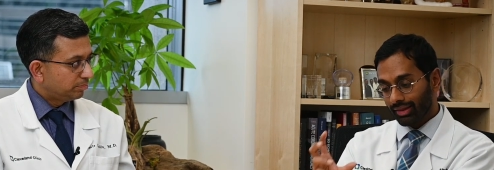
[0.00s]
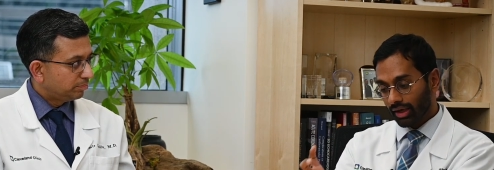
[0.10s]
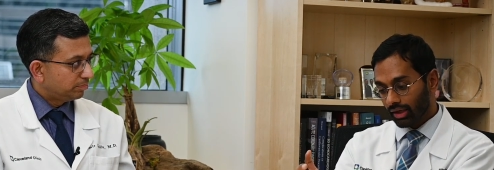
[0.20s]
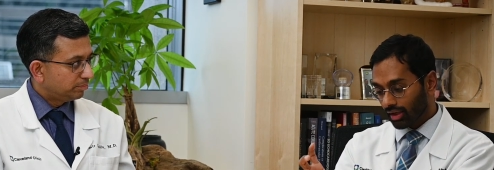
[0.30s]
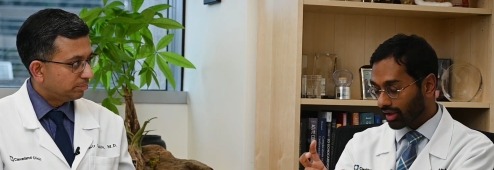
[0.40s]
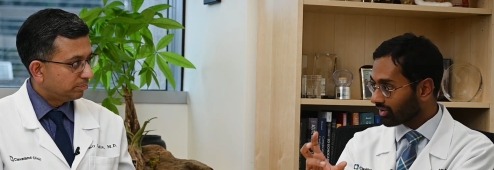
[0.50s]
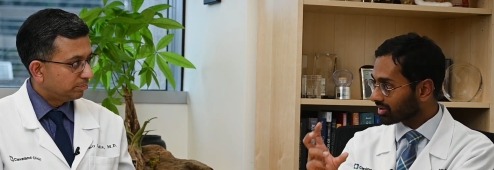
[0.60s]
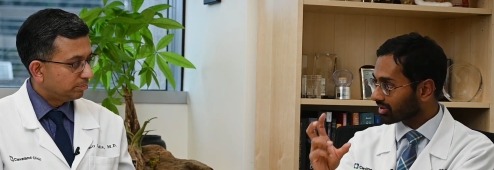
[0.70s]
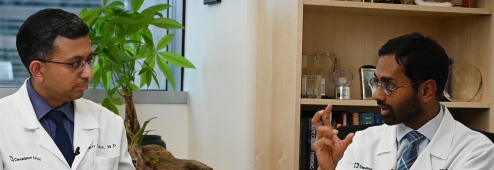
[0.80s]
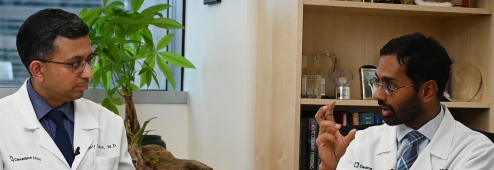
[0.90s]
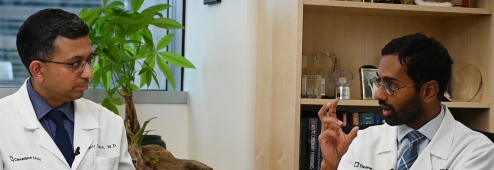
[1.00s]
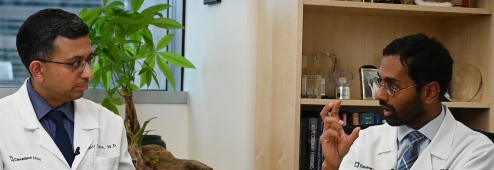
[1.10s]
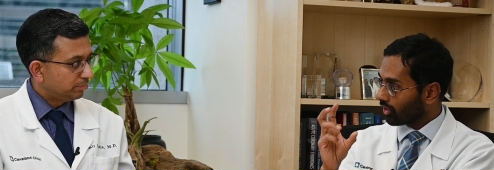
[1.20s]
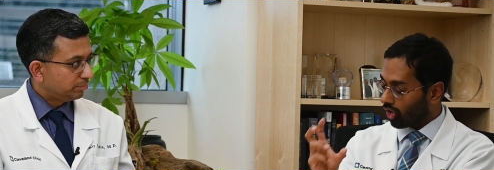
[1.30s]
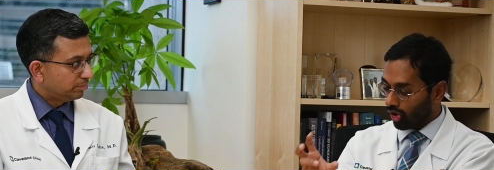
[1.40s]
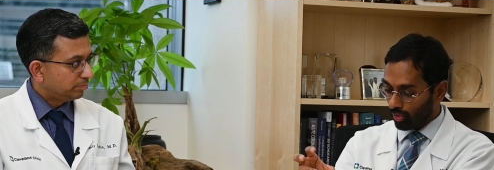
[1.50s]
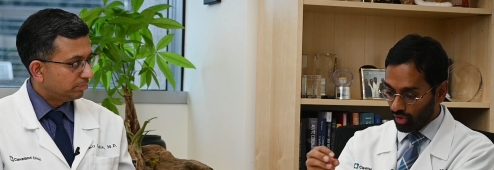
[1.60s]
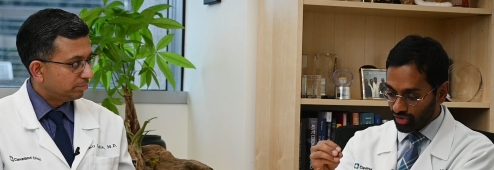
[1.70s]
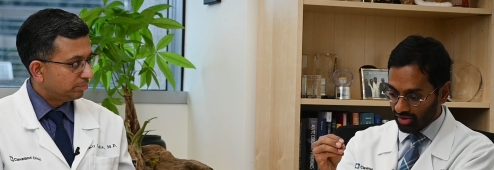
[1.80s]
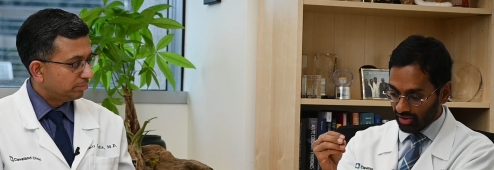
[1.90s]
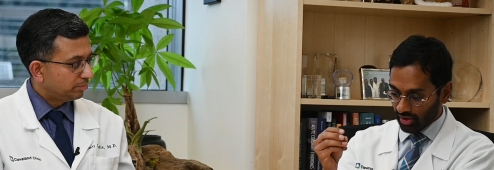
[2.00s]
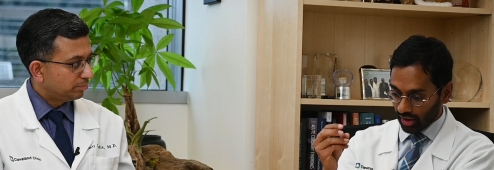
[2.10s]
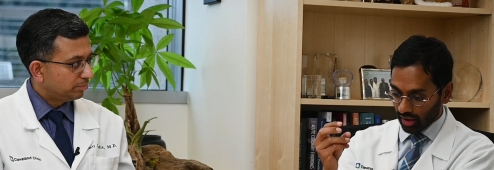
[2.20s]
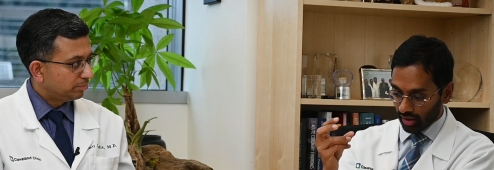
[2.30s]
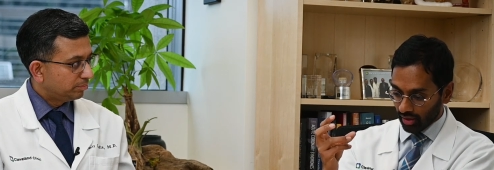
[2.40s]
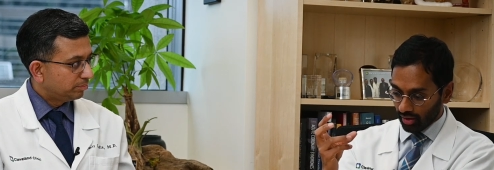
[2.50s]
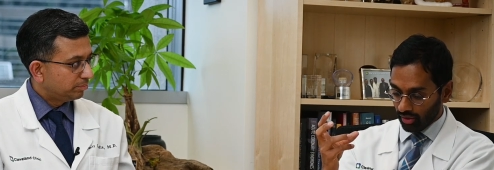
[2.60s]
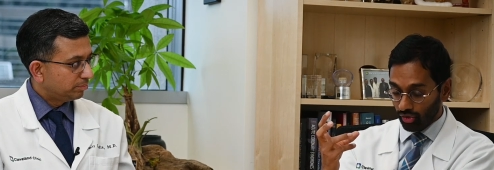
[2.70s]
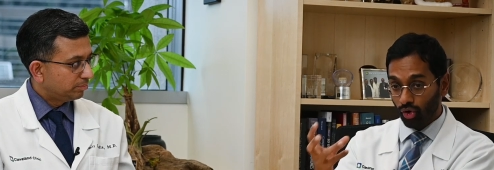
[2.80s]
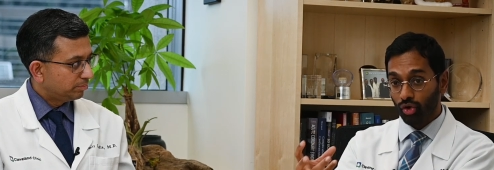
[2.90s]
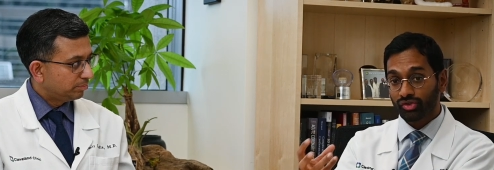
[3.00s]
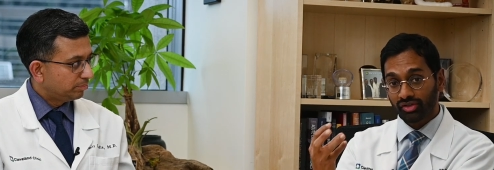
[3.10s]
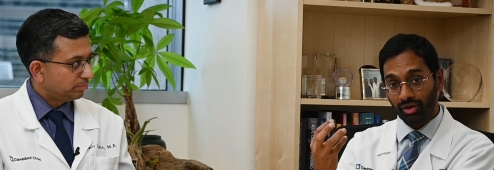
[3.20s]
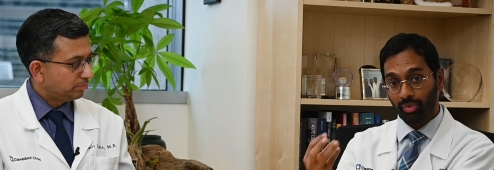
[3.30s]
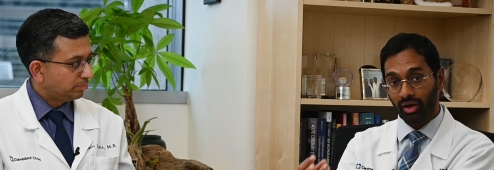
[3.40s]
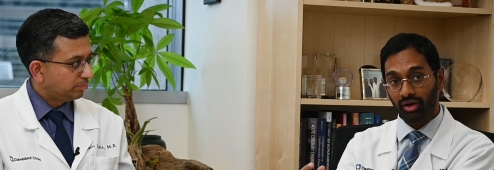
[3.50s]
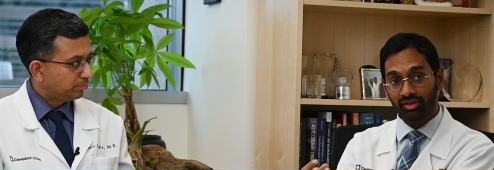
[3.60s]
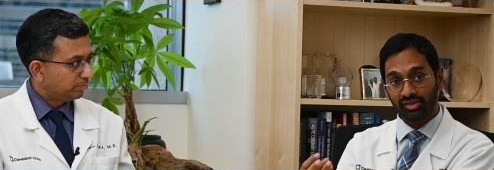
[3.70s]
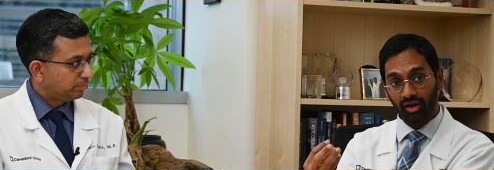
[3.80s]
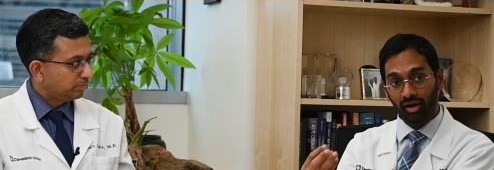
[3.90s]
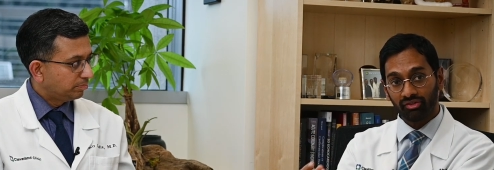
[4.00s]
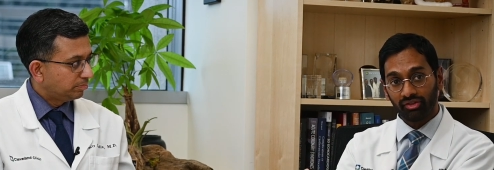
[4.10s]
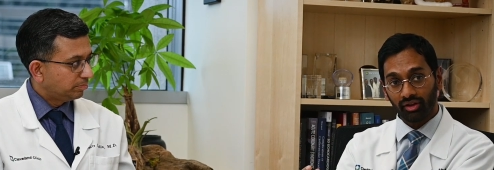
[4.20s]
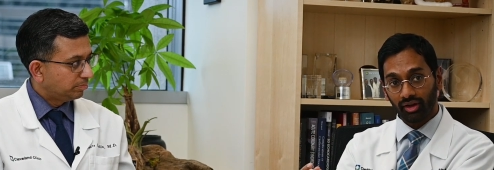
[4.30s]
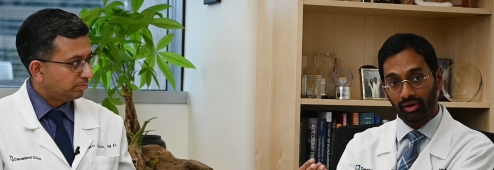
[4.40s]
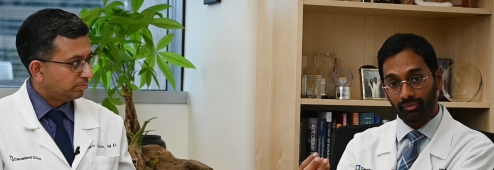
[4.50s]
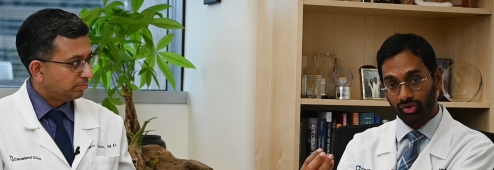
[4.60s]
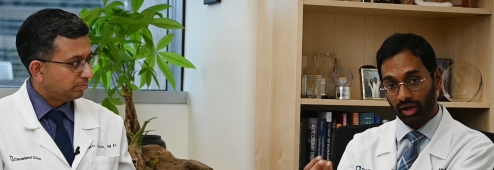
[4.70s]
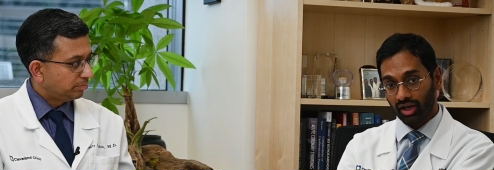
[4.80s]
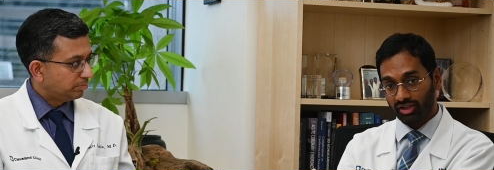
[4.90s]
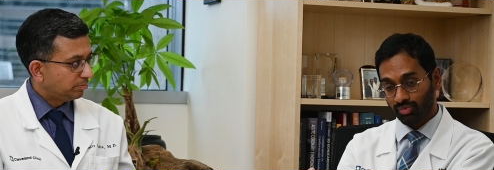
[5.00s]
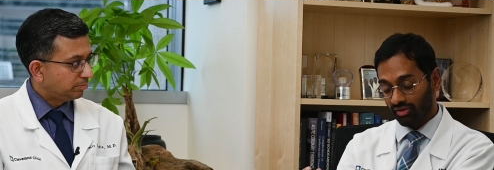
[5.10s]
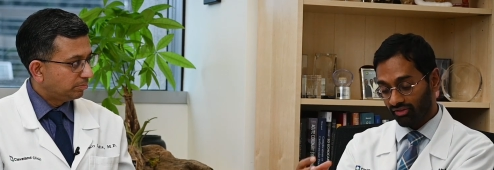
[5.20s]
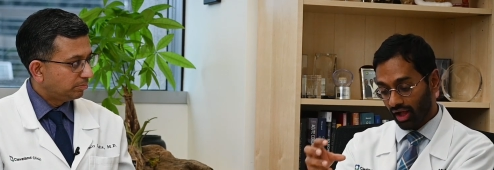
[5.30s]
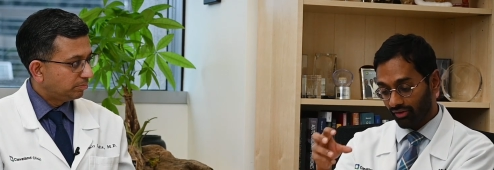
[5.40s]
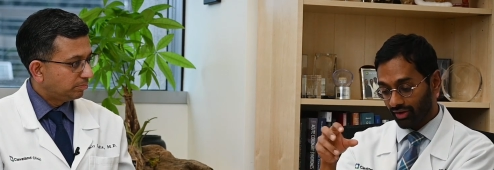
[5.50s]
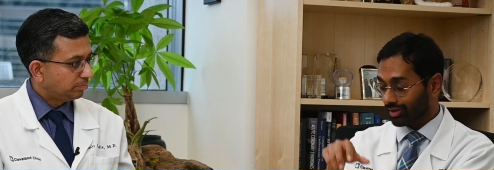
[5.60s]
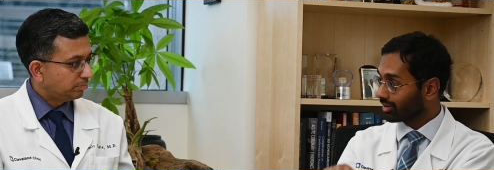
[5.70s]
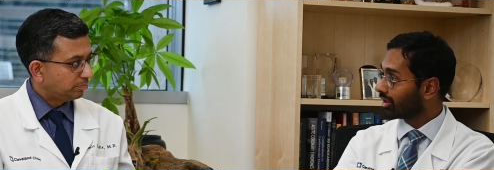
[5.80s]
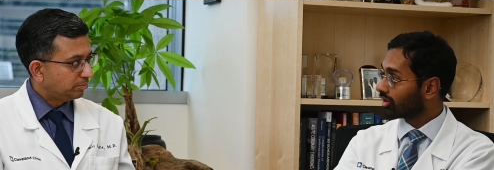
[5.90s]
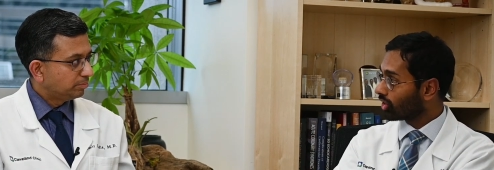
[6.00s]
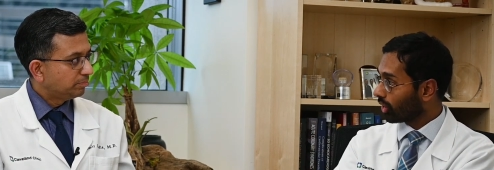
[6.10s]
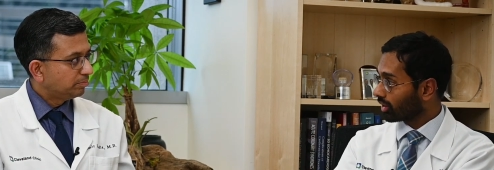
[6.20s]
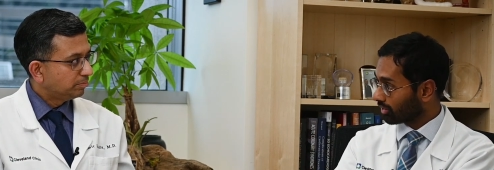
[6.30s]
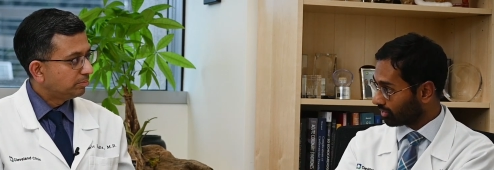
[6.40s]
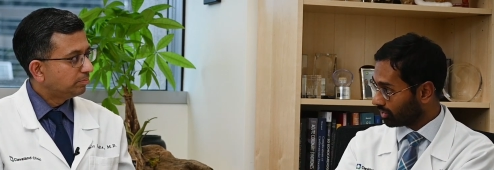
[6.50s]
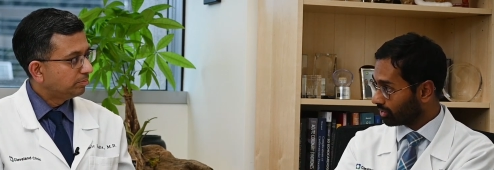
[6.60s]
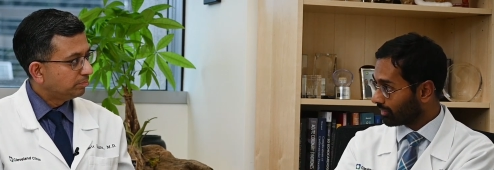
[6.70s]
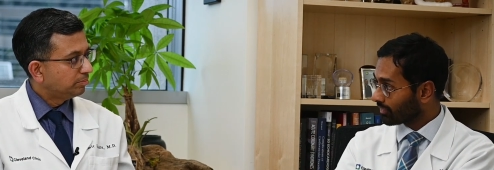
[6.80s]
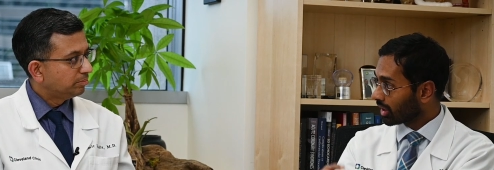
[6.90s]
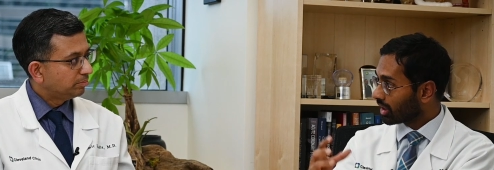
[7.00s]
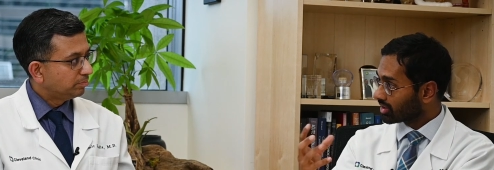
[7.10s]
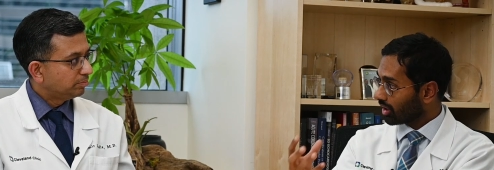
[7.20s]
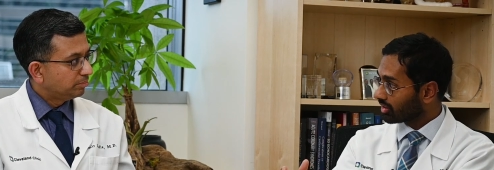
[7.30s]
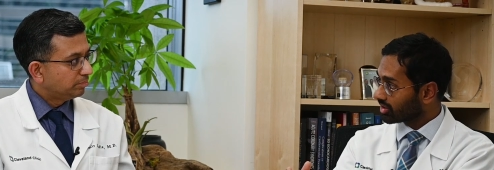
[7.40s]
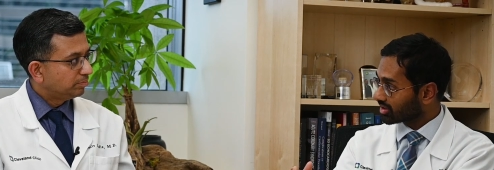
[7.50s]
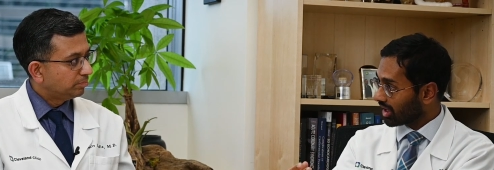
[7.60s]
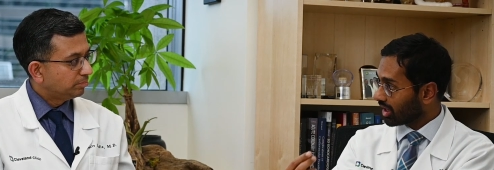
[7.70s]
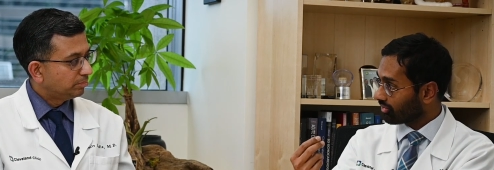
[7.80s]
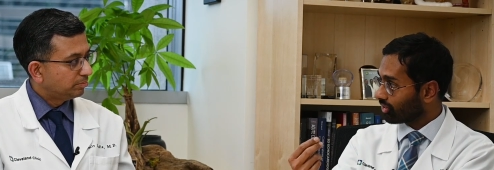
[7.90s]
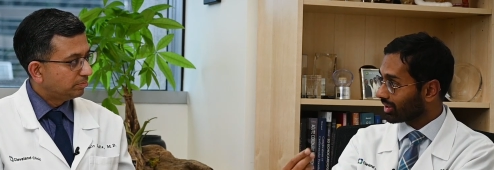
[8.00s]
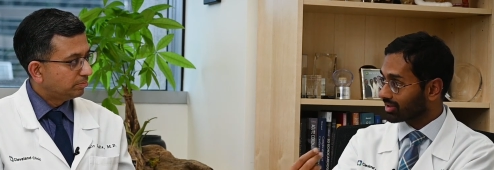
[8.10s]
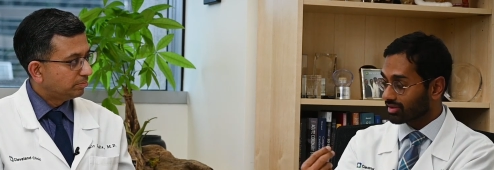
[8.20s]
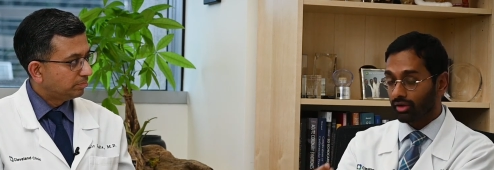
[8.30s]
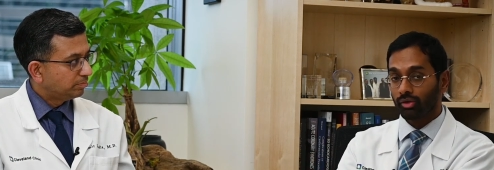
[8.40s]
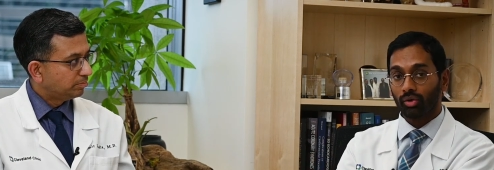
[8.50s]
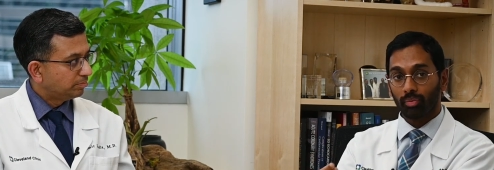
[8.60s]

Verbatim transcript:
Speaker 1: they can give us an almost gross appearance of the tricuspid valve and the lead going through to understand if we can still